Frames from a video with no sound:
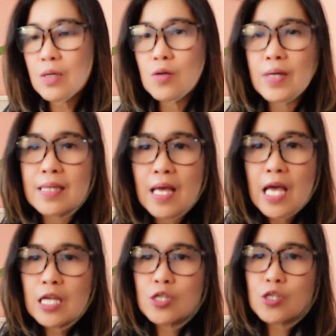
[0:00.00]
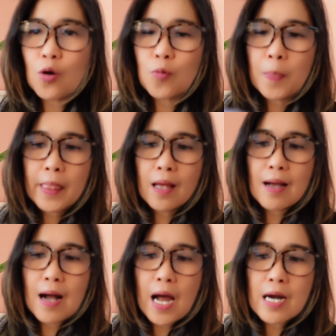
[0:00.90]
All right. So
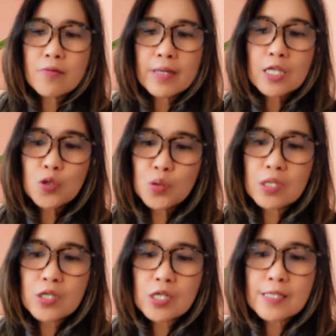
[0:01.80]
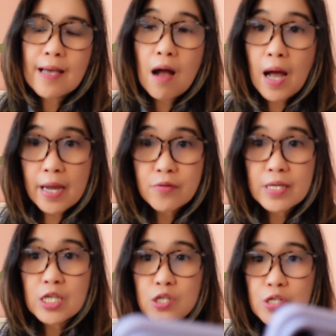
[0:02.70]
are recruiters
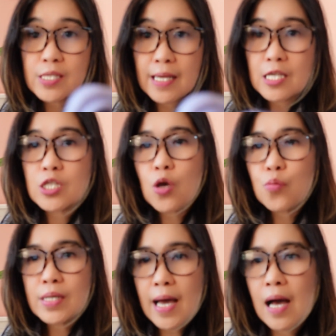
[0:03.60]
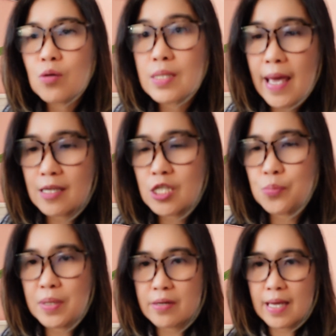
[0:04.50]
hiring nurses without
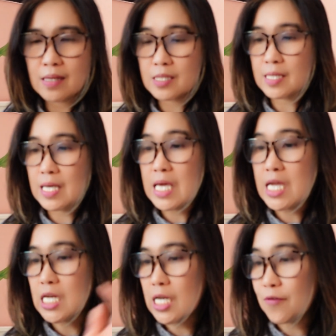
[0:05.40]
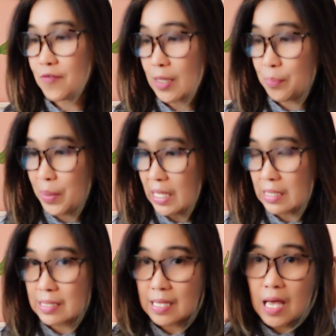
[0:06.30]
experience in the
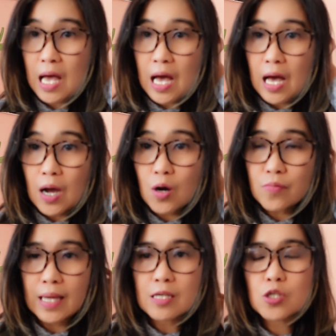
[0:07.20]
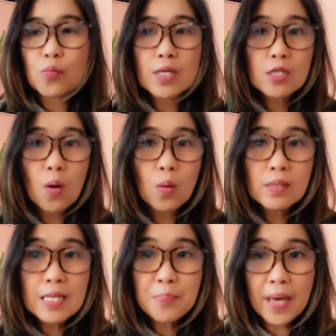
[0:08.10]
Philippines? All right. So it all
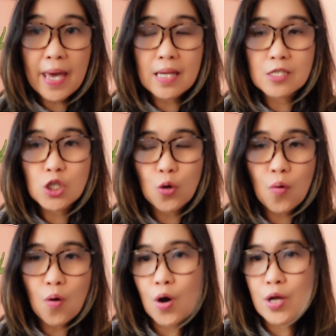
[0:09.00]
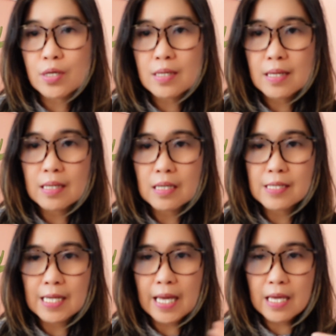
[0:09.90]
depends on
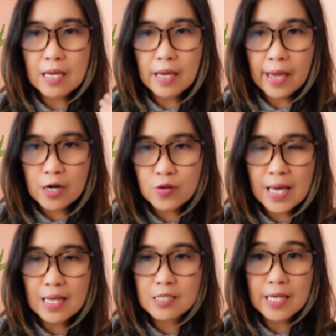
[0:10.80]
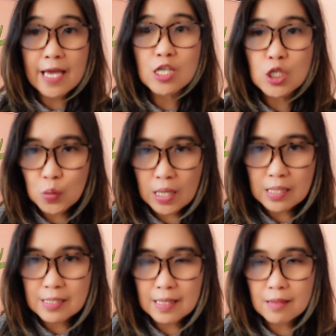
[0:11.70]
the areas and
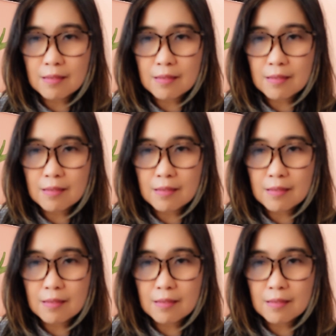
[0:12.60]
units that